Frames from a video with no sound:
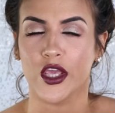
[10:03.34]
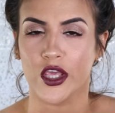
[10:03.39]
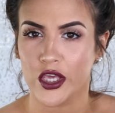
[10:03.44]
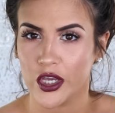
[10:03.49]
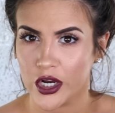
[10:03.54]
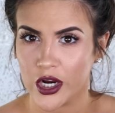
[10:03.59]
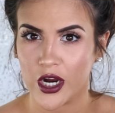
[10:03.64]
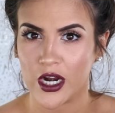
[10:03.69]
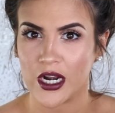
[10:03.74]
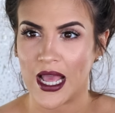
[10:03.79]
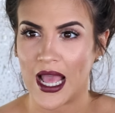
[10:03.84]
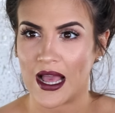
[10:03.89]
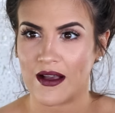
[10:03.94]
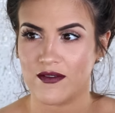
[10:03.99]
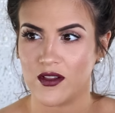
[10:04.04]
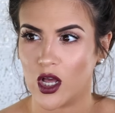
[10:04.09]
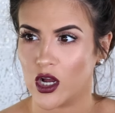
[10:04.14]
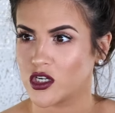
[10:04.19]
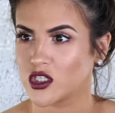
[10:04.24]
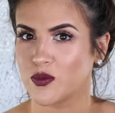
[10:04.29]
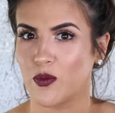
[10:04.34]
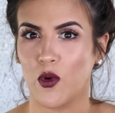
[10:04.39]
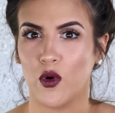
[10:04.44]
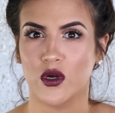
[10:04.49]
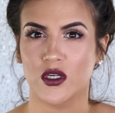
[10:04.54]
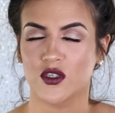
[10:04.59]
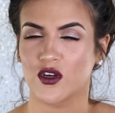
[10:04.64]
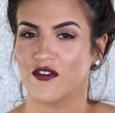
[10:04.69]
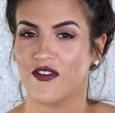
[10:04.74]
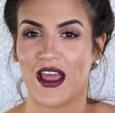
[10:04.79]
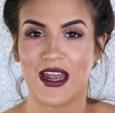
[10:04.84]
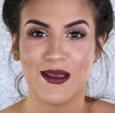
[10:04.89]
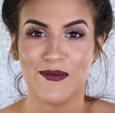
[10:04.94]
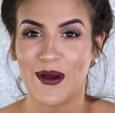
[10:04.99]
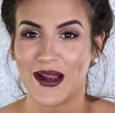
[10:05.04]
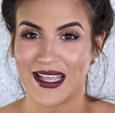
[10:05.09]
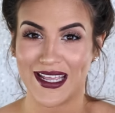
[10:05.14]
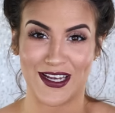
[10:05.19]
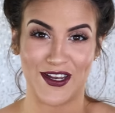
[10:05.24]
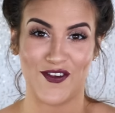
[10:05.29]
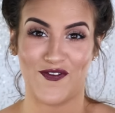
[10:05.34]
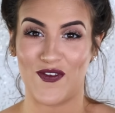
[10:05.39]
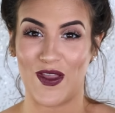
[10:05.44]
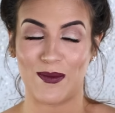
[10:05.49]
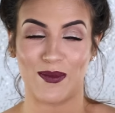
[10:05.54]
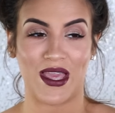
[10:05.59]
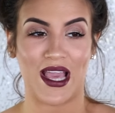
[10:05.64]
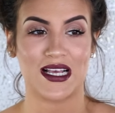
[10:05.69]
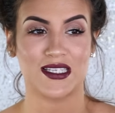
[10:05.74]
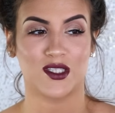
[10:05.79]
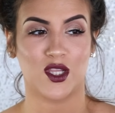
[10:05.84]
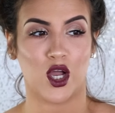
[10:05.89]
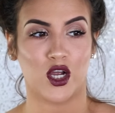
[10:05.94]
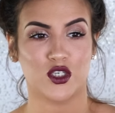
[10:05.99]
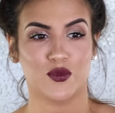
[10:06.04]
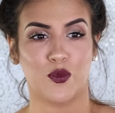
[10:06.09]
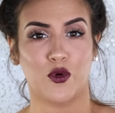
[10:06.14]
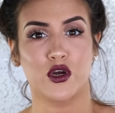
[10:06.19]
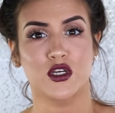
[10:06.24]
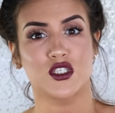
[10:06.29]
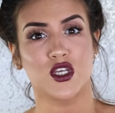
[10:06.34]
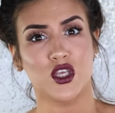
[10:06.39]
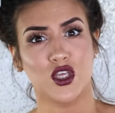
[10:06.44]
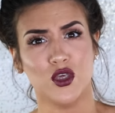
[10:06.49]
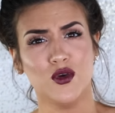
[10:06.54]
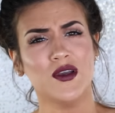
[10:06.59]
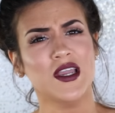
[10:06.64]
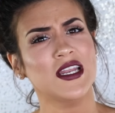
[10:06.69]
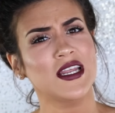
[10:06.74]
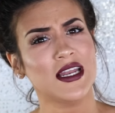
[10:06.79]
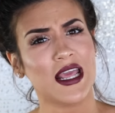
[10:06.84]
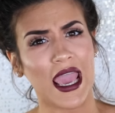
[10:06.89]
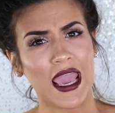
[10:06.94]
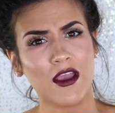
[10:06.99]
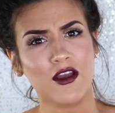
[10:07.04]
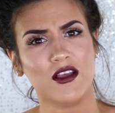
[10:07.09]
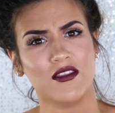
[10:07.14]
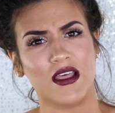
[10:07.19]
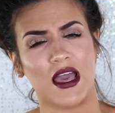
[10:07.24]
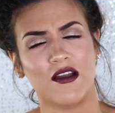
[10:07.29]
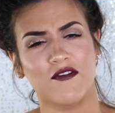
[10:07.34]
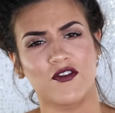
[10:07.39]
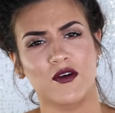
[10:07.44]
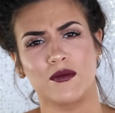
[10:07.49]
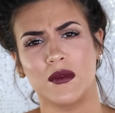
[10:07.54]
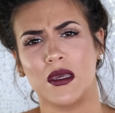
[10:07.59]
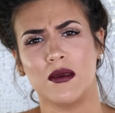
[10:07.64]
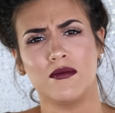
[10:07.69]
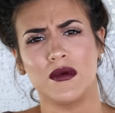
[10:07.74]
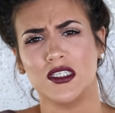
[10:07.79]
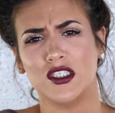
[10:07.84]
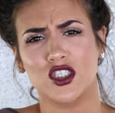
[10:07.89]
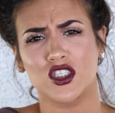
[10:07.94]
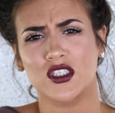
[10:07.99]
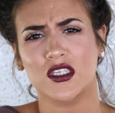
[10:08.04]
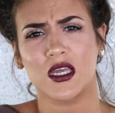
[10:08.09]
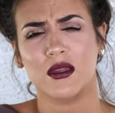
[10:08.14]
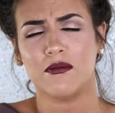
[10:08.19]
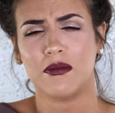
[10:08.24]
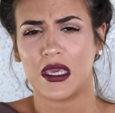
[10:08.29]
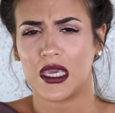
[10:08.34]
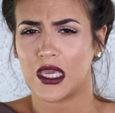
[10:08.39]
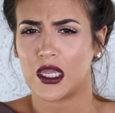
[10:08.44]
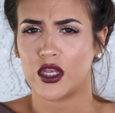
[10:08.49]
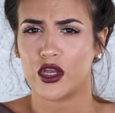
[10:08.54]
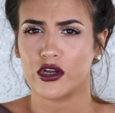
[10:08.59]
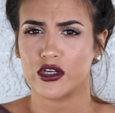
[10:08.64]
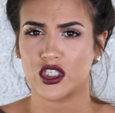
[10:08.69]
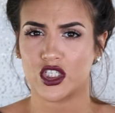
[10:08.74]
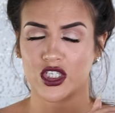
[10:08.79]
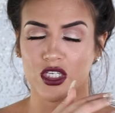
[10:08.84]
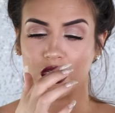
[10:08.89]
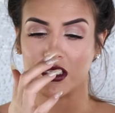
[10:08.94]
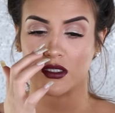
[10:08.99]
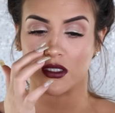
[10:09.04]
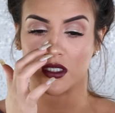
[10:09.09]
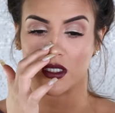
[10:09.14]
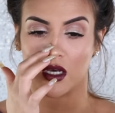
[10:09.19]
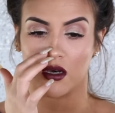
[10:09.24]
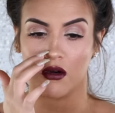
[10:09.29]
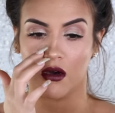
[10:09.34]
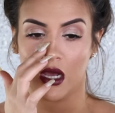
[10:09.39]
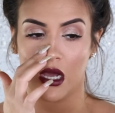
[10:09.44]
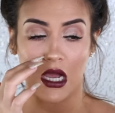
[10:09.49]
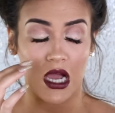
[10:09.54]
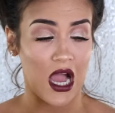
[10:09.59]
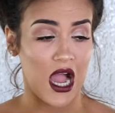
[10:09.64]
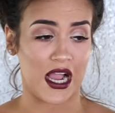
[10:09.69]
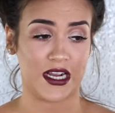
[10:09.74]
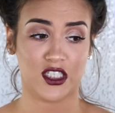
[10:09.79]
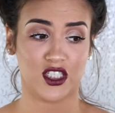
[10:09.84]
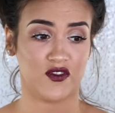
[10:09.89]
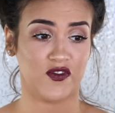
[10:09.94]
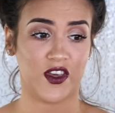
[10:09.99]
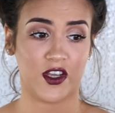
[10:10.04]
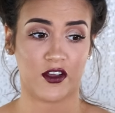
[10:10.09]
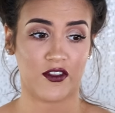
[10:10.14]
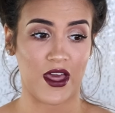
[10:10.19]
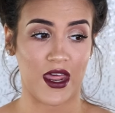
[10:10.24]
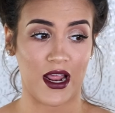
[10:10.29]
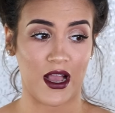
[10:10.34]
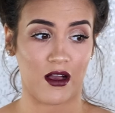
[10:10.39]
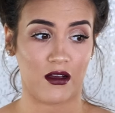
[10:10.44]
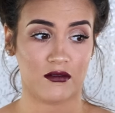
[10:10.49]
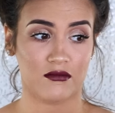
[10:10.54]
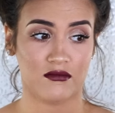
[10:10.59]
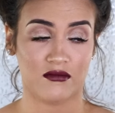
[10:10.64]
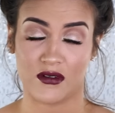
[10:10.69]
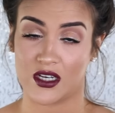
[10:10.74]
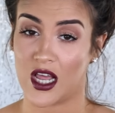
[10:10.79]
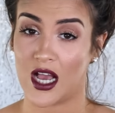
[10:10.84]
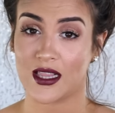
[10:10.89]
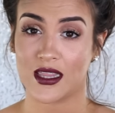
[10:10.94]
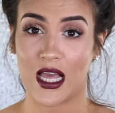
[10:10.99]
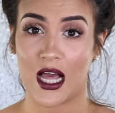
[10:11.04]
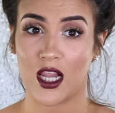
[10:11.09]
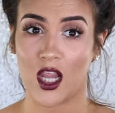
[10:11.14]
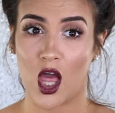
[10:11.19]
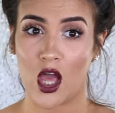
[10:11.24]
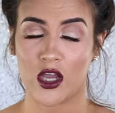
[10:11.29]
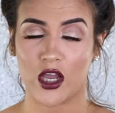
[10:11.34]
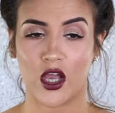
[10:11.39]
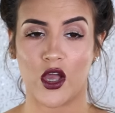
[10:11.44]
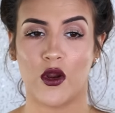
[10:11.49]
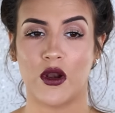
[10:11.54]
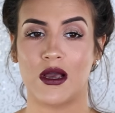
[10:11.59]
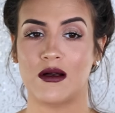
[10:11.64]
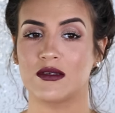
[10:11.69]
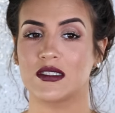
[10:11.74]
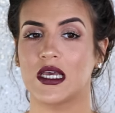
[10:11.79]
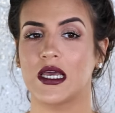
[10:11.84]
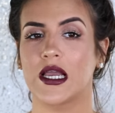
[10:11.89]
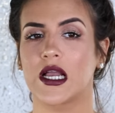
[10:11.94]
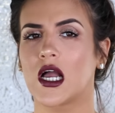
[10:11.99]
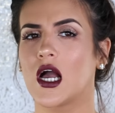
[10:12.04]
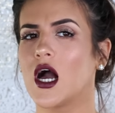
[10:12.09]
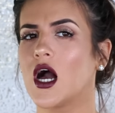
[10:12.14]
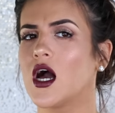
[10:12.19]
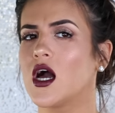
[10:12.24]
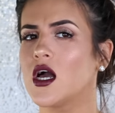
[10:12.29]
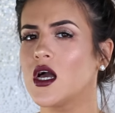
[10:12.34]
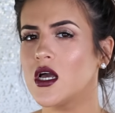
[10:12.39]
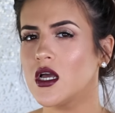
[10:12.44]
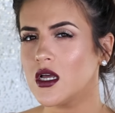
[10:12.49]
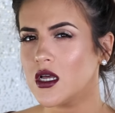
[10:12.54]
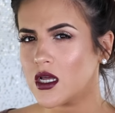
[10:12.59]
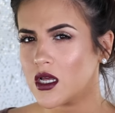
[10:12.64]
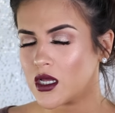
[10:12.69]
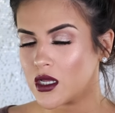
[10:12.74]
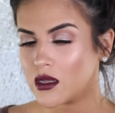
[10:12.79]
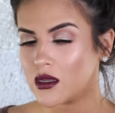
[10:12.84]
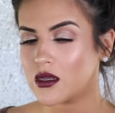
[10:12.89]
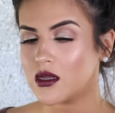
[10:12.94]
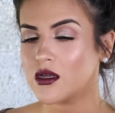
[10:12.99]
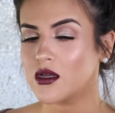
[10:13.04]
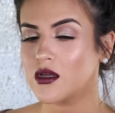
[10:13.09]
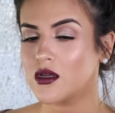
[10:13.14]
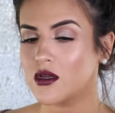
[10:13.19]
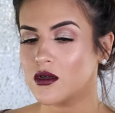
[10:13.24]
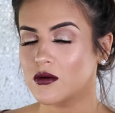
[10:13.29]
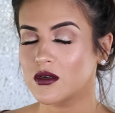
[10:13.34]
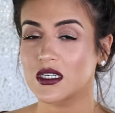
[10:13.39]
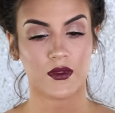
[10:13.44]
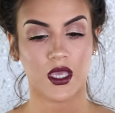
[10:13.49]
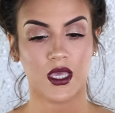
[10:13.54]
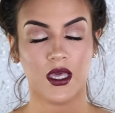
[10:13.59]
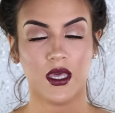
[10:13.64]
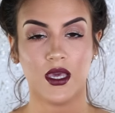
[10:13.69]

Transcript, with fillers: you're gonna have large pores. Or if anybody in your family has large pores, you can inherit that from them. It just can be in your genes. So I just figured that out not that long ago and I was like, oh.